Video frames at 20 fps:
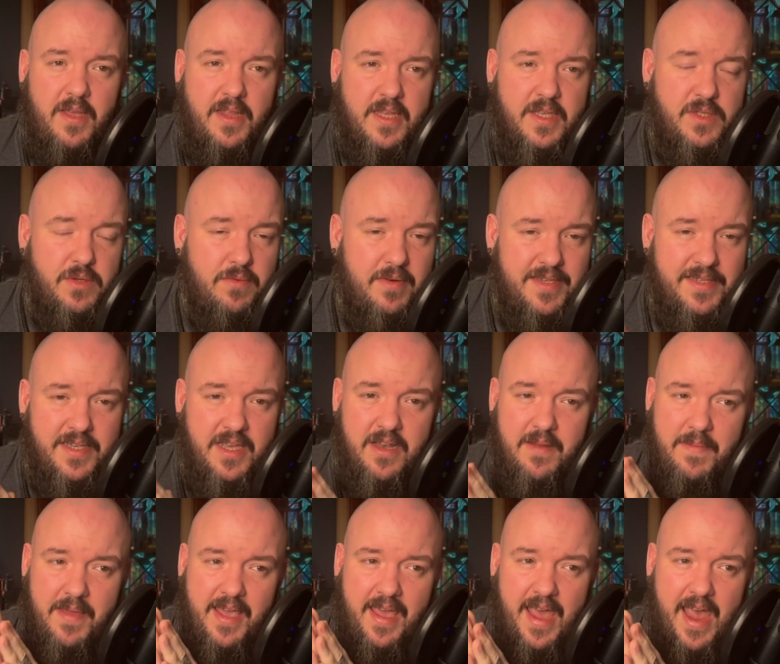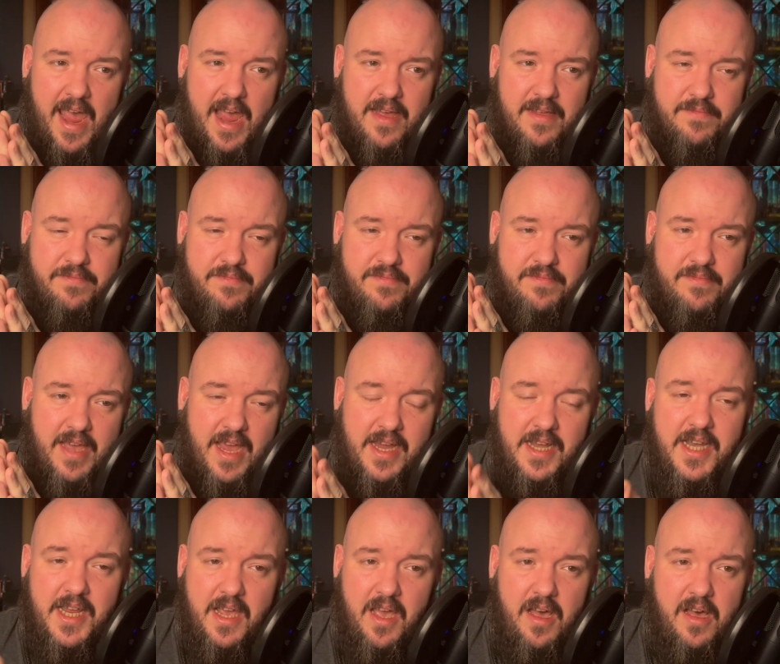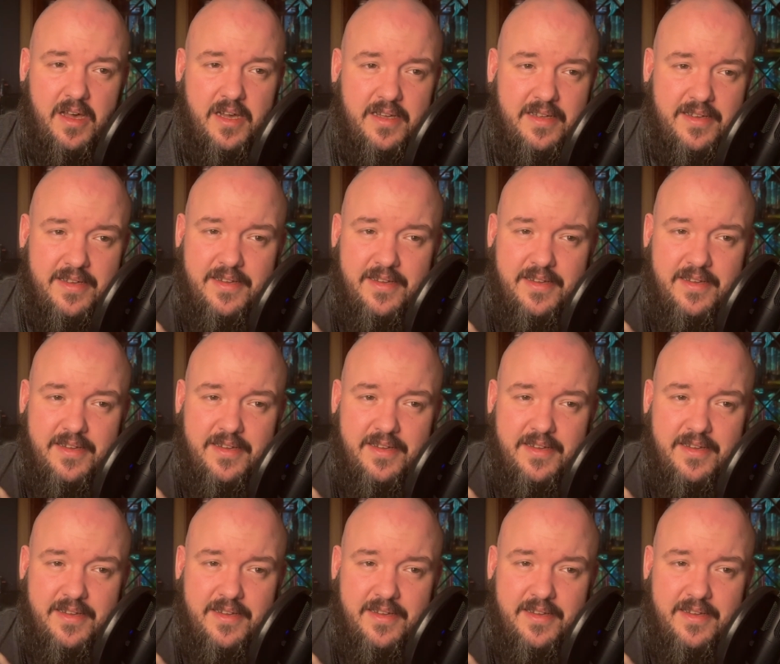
there's always going to be uh, ADR.